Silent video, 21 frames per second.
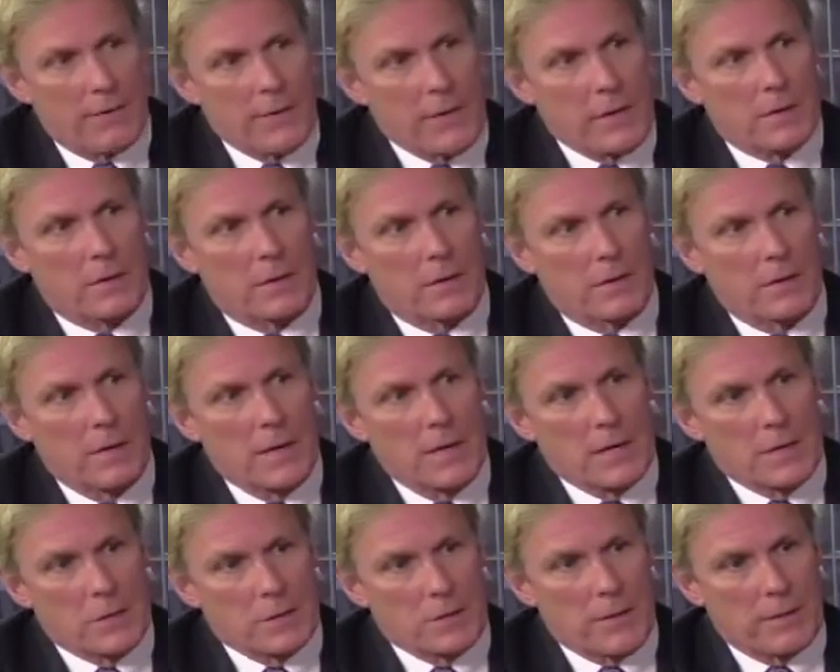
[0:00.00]
have here
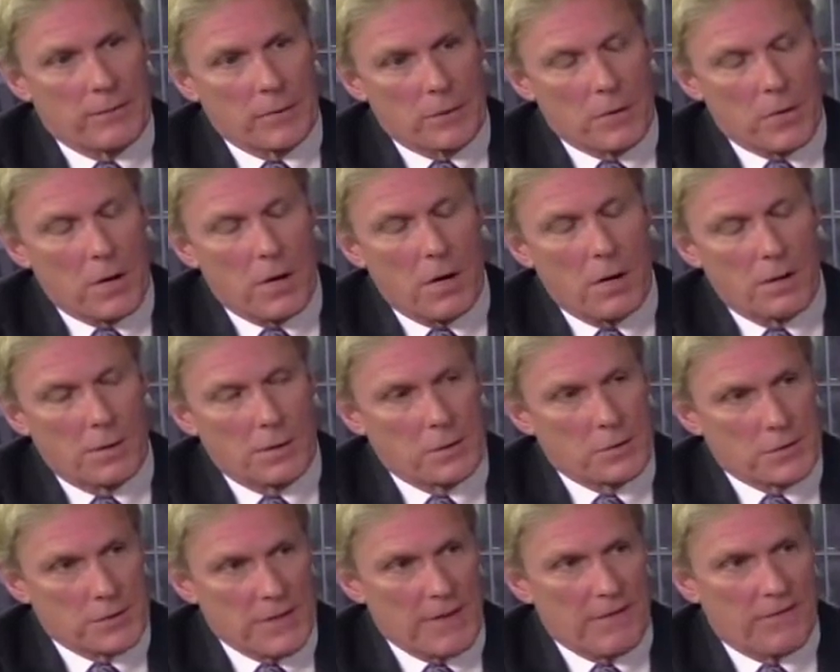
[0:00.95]
is you have a
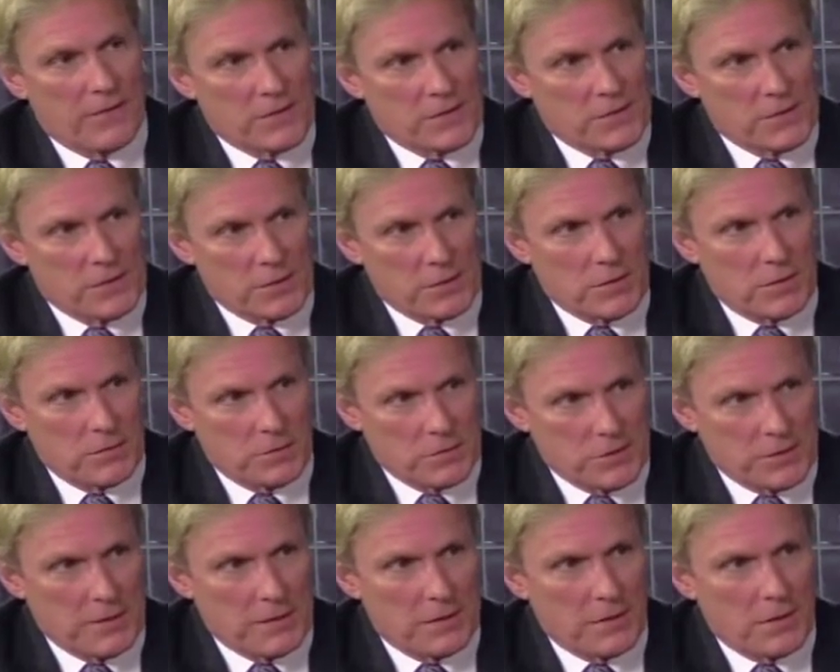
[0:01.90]
college, San Francisco
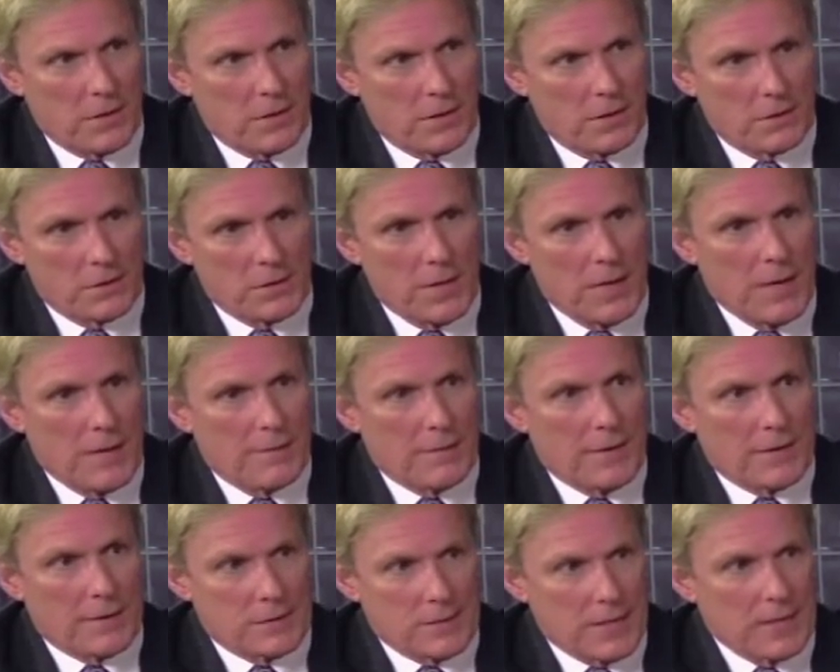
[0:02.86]
City College,
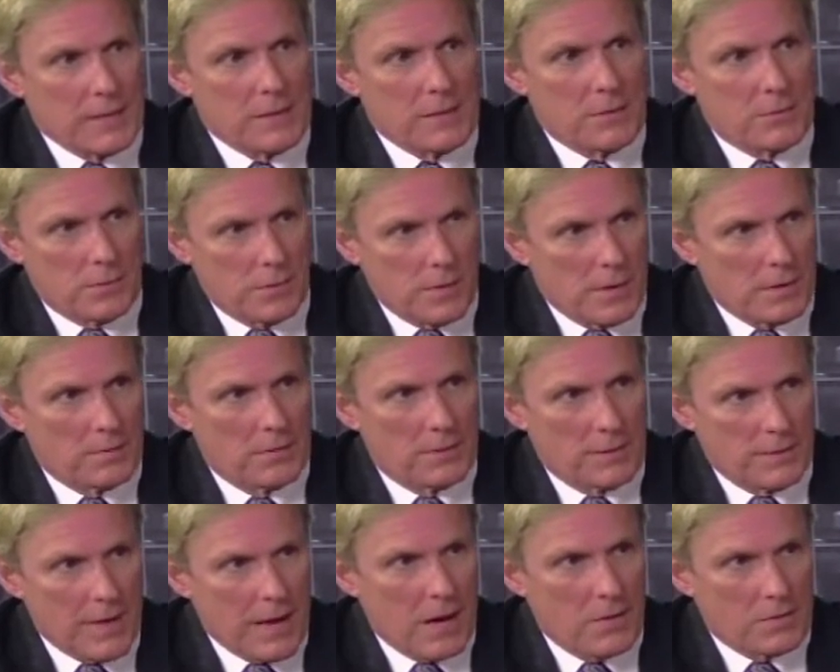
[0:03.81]
that is 80 to
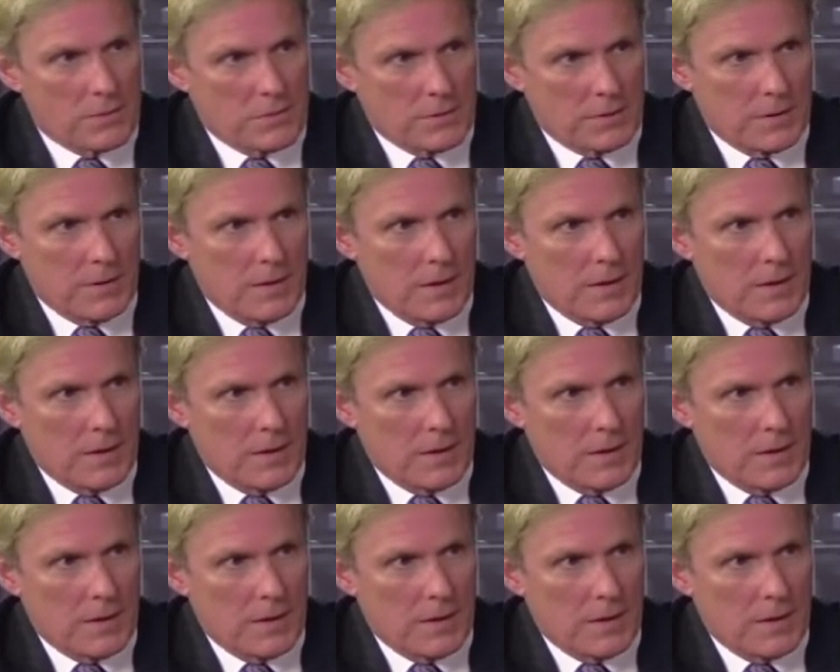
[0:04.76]
100,000.